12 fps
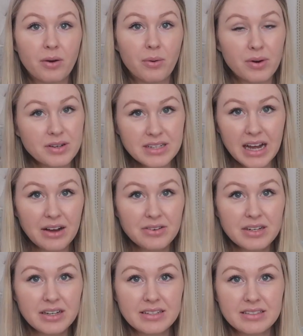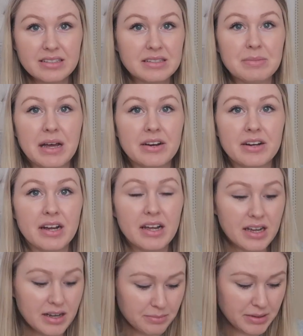or down, it doesn't matter,
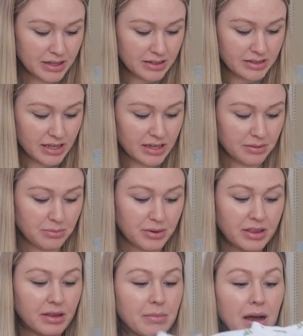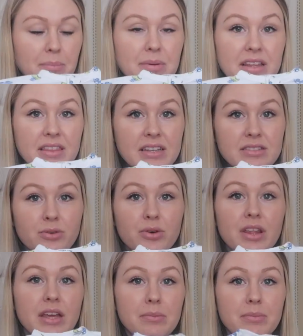because they can bring them up in this
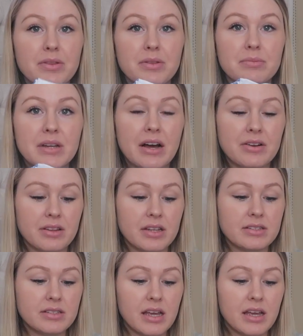or they can put them down in this,